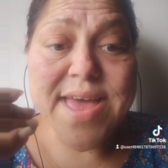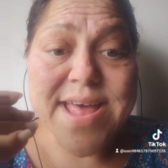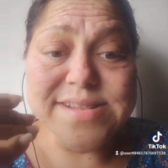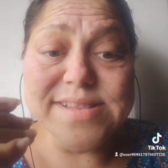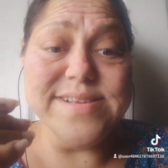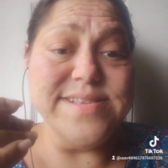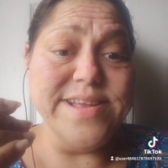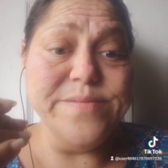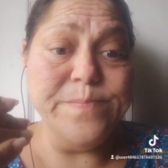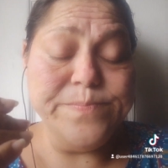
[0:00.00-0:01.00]

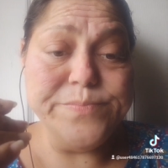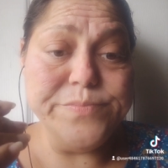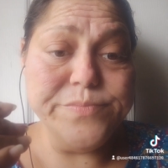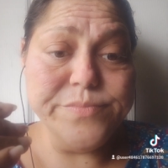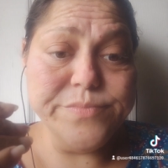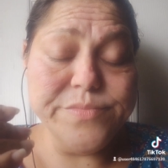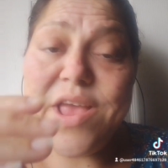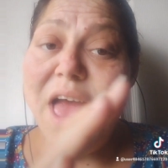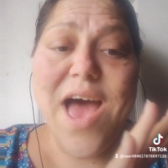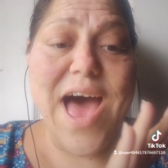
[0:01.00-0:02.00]
Listen,
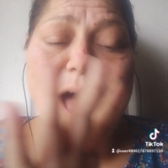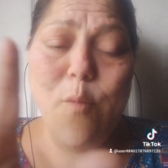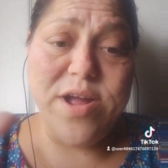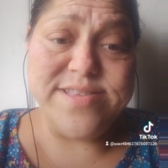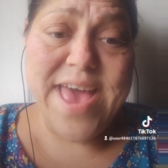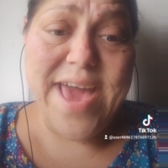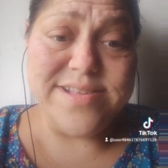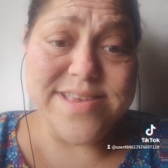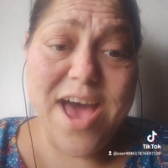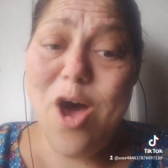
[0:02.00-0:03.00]
I wear
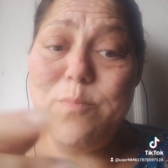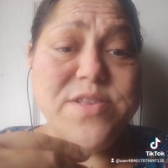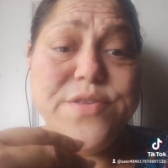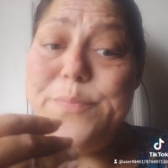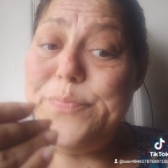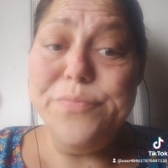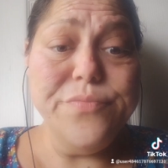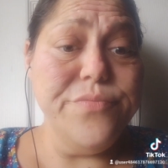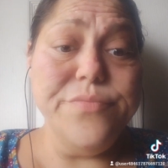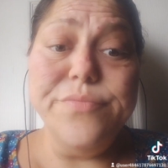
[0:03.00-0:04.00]
tank tops
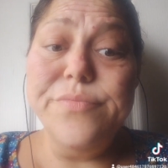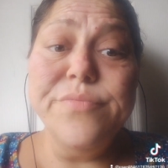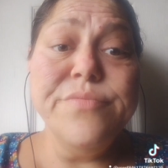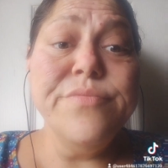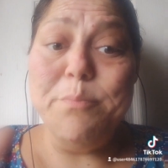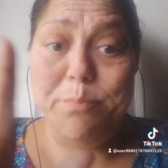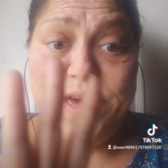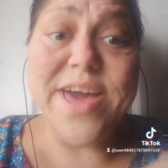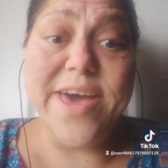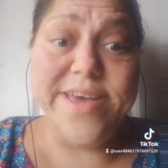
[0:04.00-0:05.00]

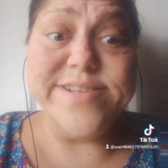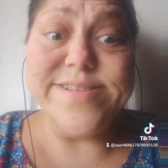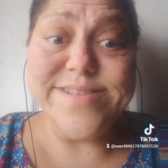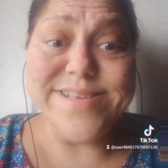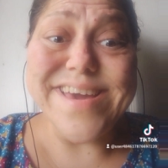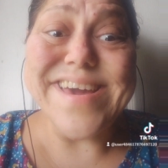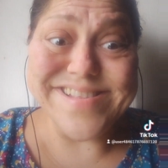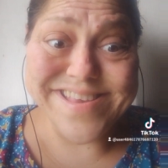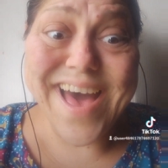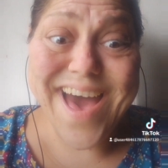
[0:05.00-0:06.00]
because
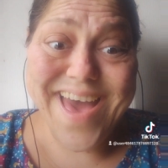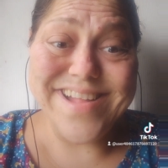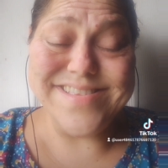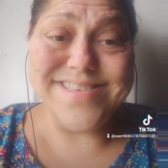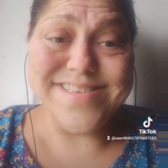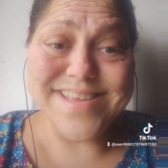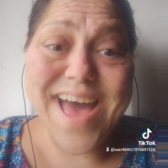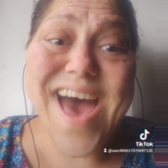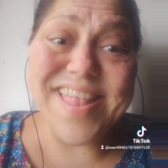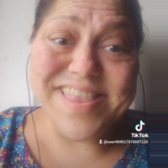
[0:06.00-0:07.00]
it's hot.
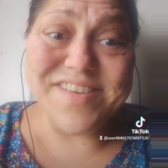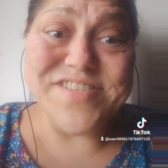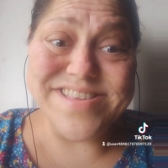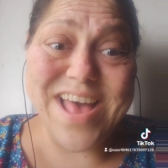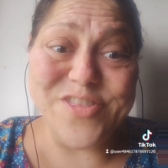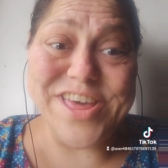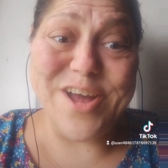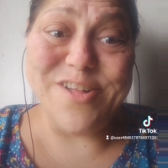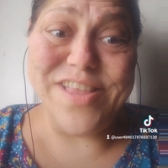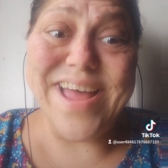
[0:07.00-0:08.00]
I live in South
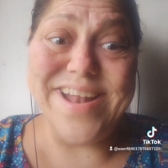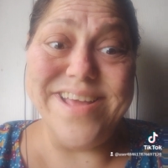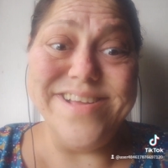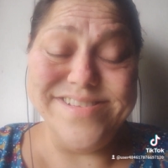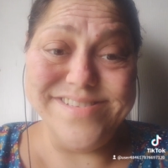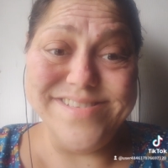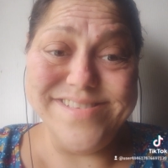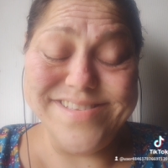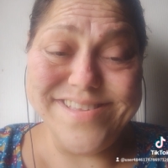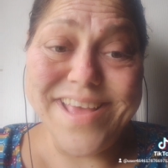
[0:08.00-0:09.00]
Carolina.
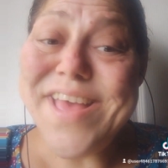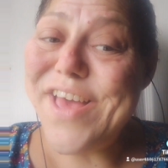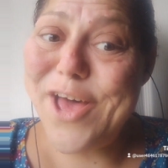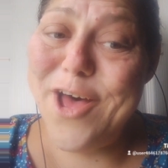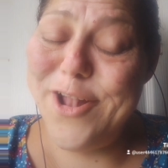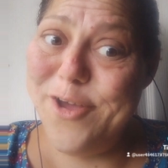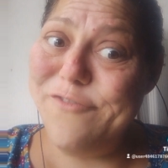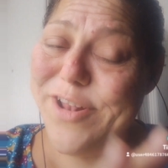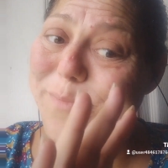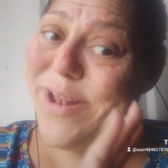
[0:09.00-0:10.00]
I don't know if
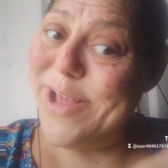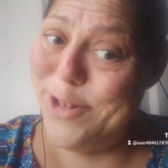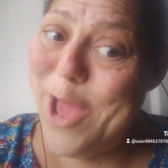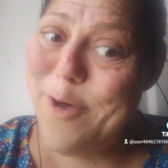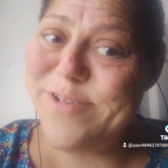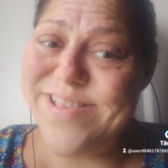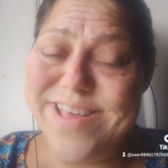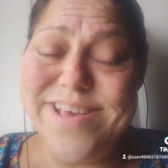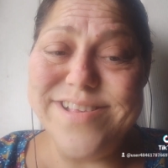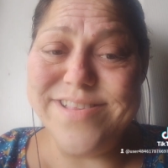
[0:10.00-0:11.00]
anybody knows
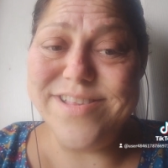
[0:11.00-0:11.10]
this,